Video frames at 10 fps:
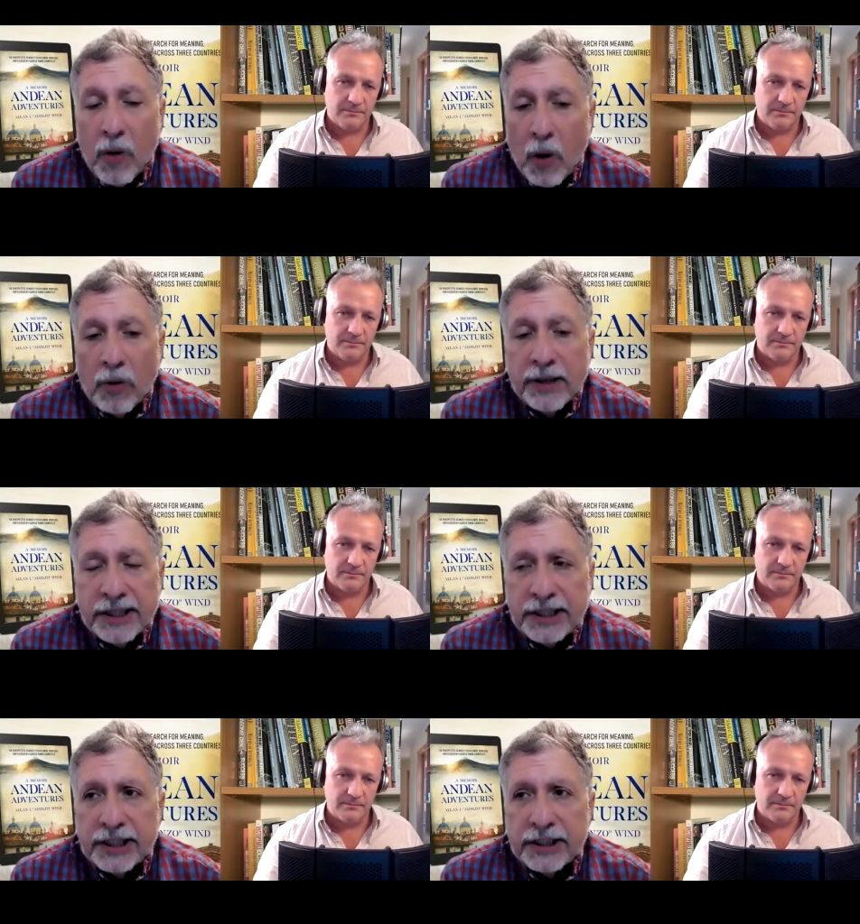
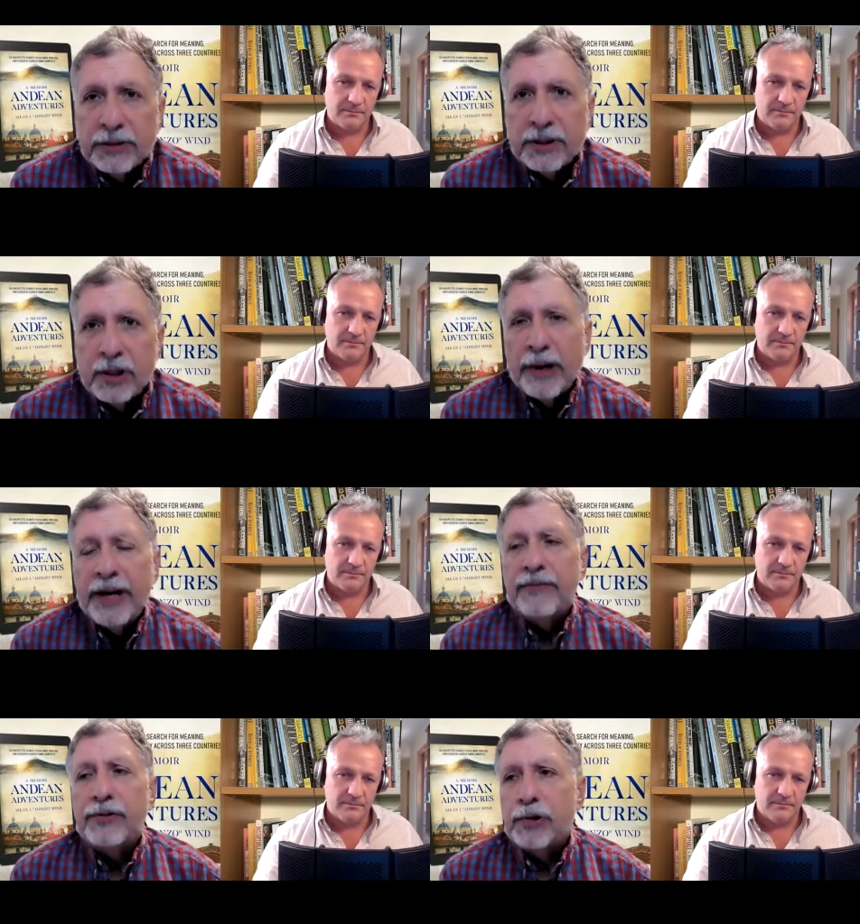Speaker 1: always a certain
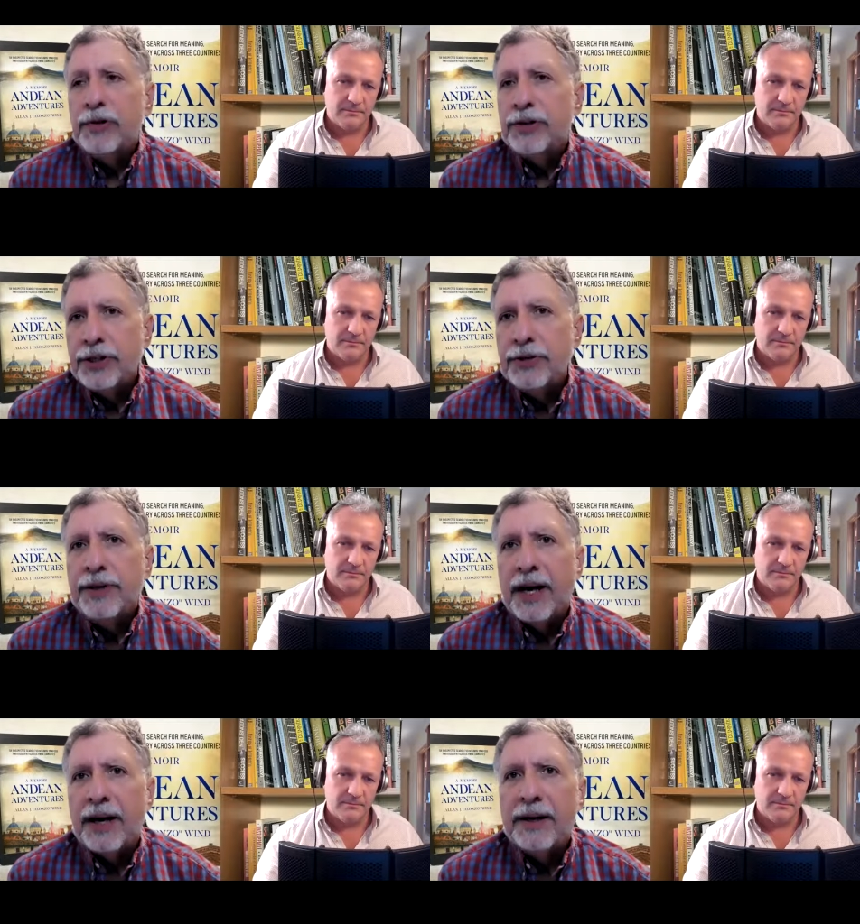grain of truth to
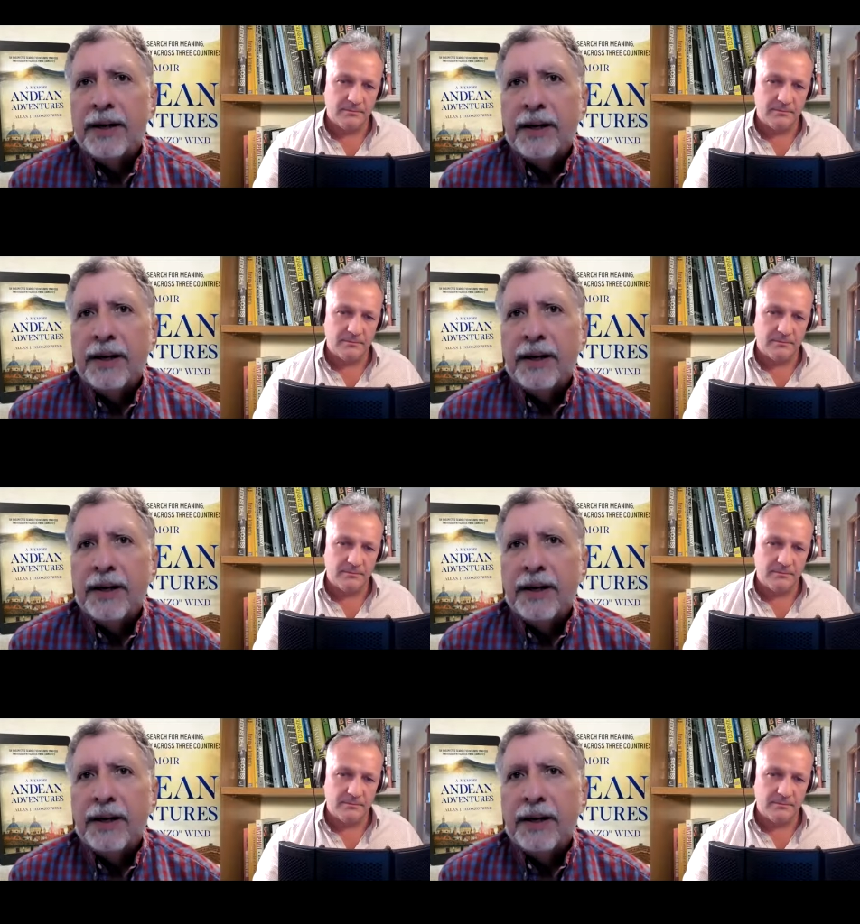that.